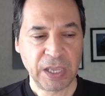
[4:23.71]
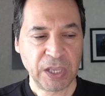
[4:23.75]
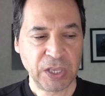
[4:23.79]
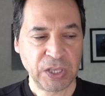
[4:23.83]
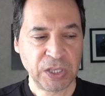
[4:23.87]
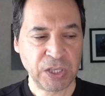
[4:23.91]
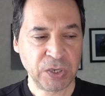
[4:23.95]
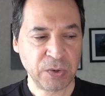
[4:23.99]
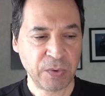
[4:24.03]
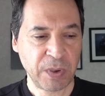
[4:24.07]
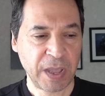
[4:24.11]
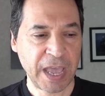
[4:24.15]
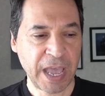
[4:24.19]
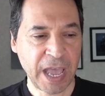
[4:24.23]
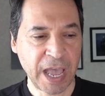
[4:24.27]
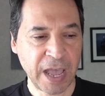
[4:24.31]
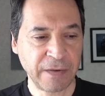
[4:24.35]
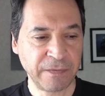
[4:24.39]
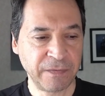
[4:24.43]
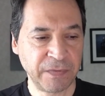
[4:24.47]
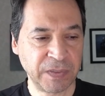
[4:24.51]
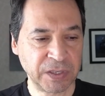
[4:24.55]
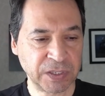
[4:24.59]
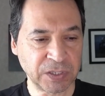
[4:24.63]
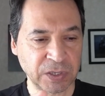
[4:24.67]
you
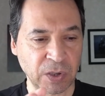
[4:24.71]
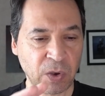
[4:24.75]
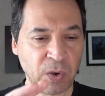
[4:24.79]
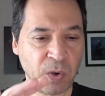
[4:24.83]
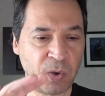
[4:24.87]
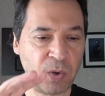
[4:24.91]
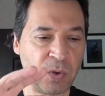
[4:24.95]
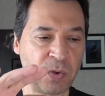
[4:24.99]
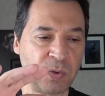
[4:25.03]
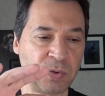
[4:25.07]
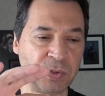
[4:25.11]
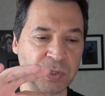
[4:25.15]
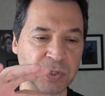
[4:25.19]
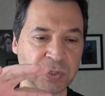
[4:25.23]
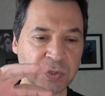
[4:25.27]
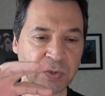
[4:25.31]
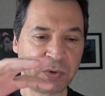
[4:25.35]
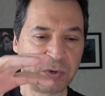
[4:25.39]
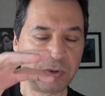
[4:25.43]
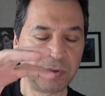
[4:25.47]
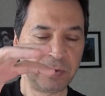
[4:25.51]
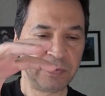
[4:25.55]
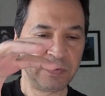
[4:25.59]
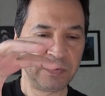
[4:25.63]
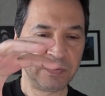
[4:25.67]
have this whole
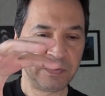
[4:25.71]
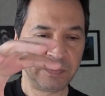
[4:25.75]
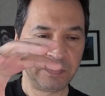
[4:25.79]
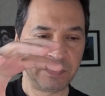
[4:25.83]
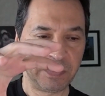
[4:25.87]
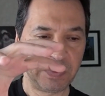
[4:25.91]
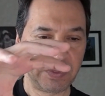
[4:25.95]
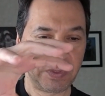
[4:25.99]
sort of